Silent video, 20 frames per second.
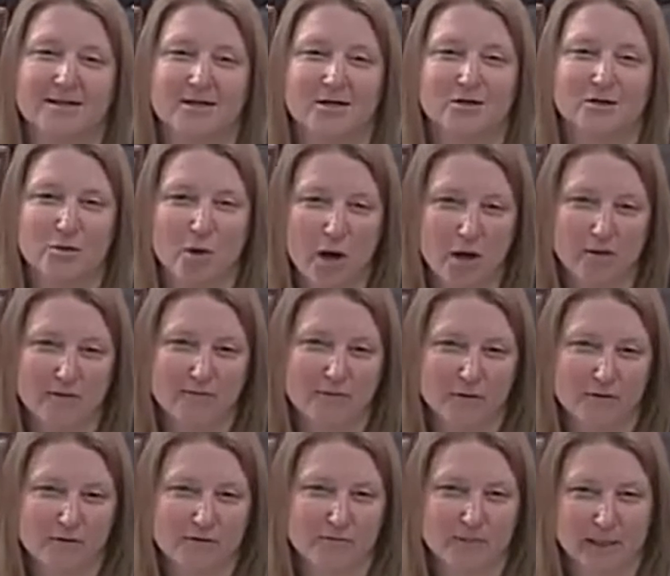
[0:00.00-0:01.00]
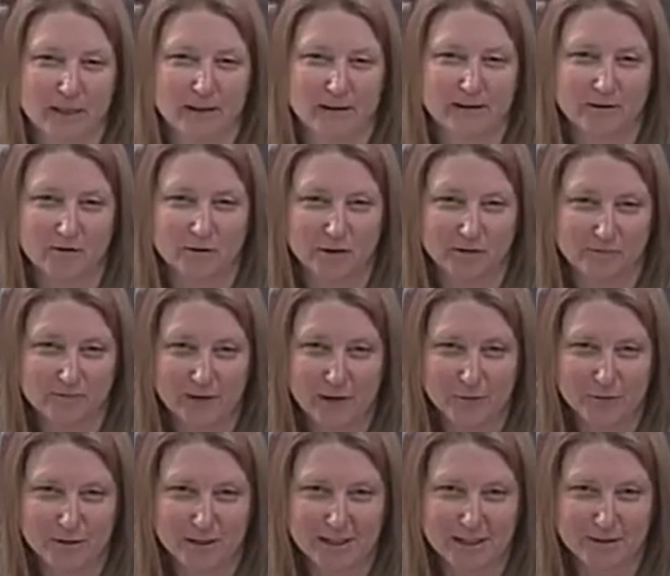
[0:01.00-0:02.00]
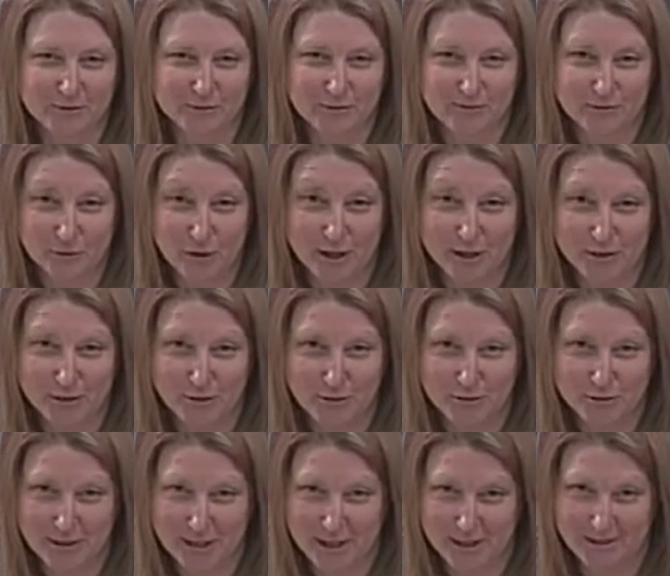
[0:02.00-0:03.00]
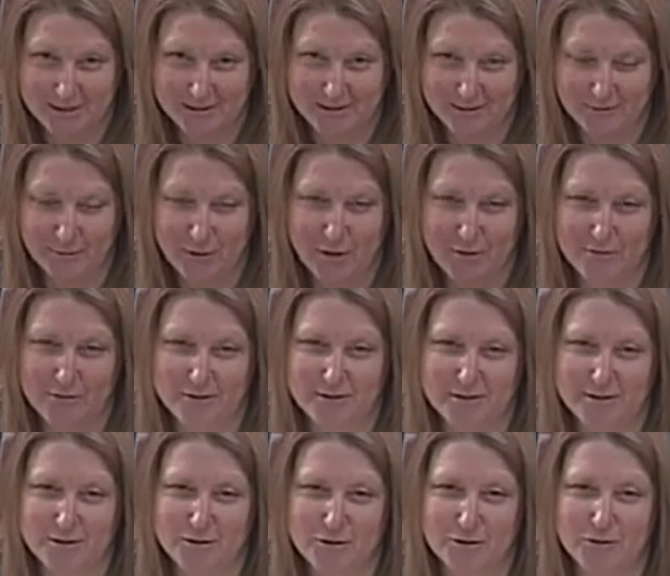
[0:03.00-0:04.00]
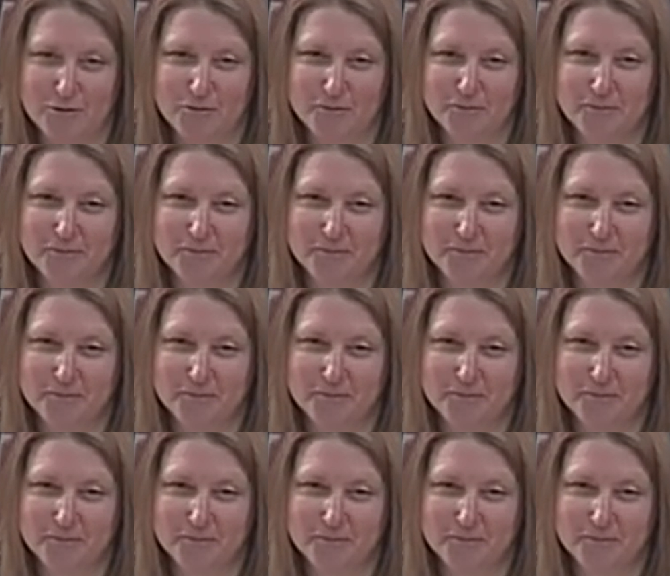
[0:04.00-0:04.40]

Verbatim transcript: So, all of those have been a little confounding as we've tried to do science around this issue.